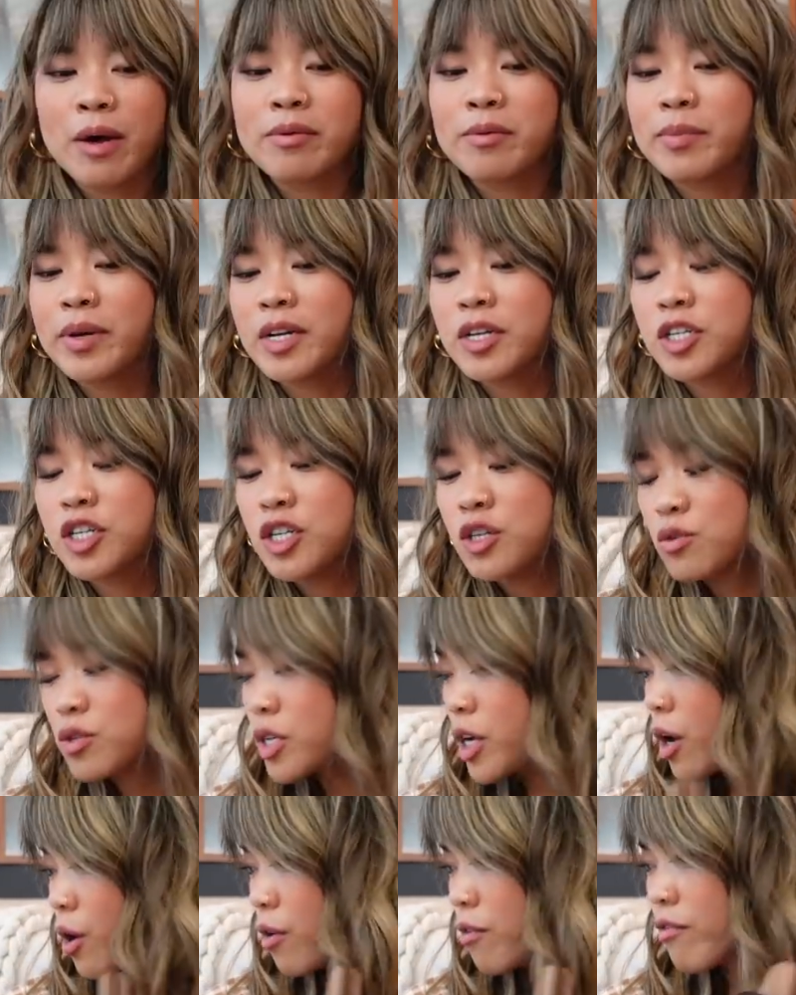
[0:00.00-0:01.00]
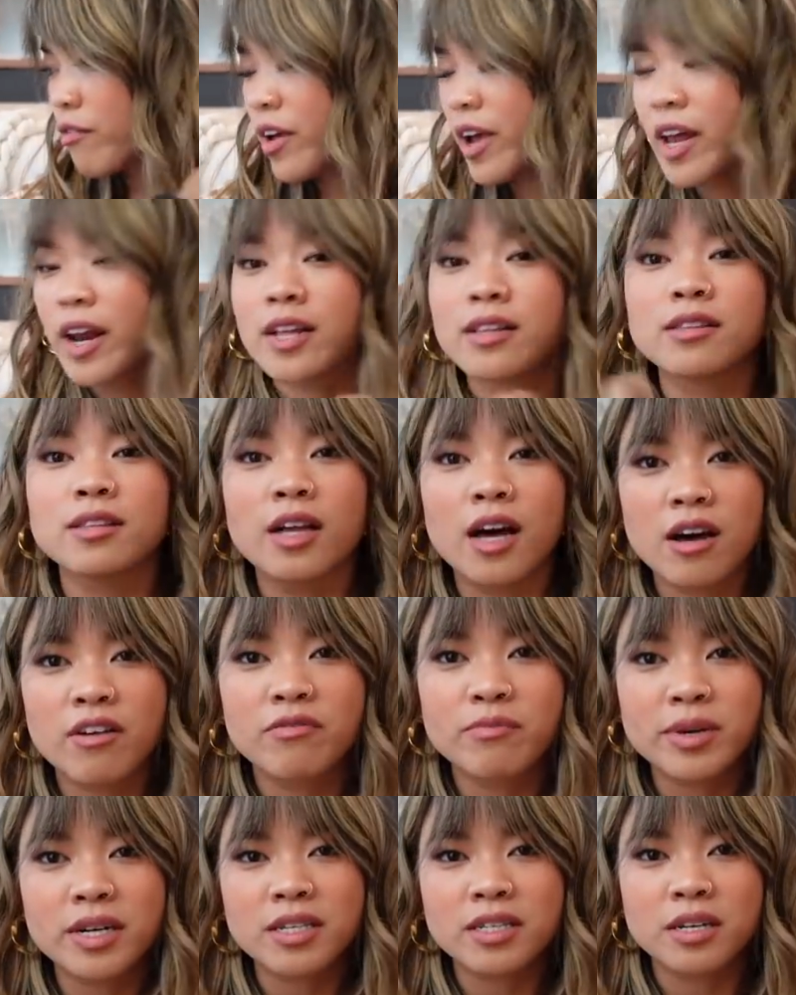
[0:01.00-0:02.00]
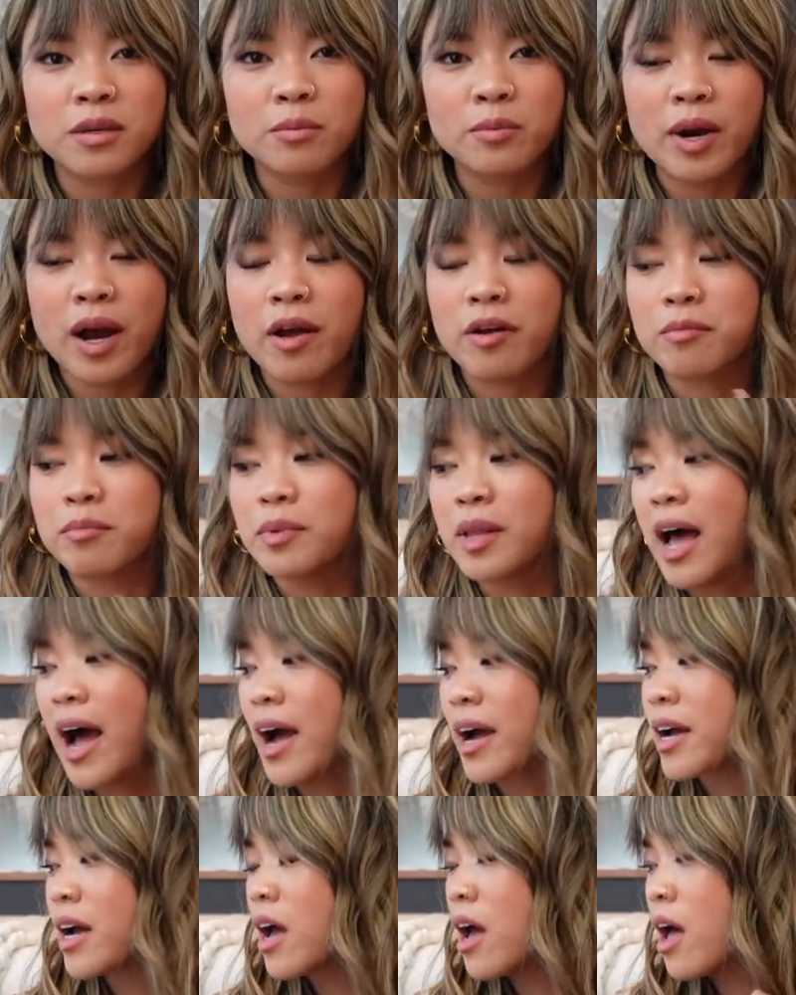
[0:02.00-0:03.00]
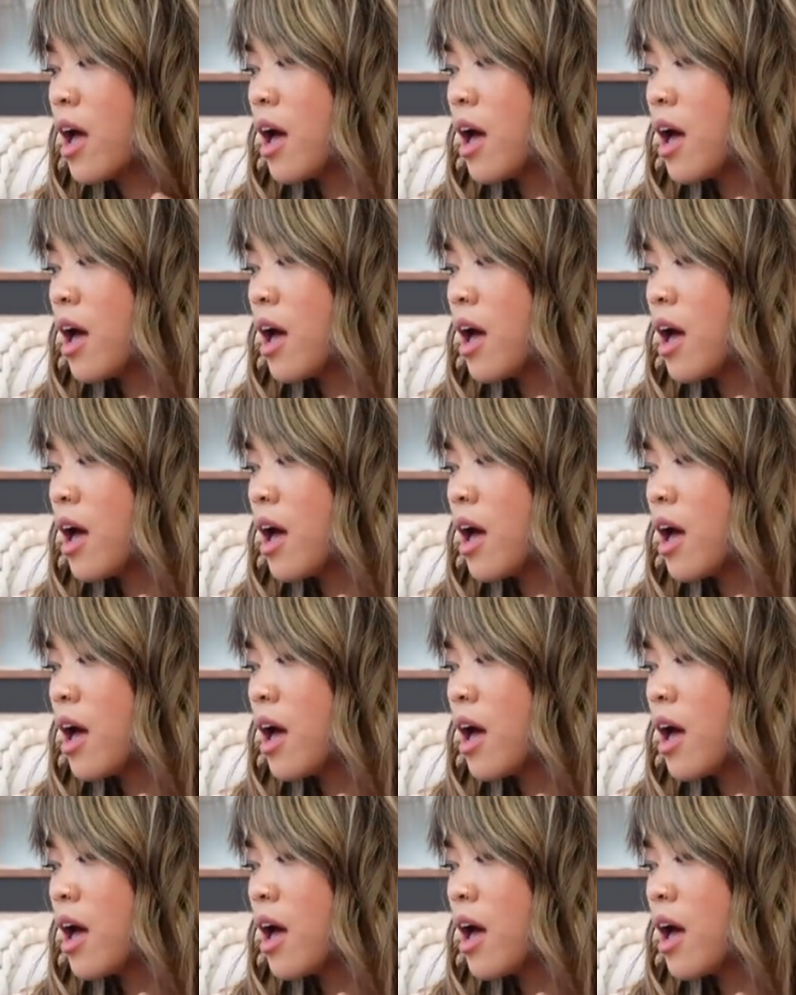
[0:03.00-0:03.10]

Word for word: I'm a big two-tone fan. I love mixing brown and black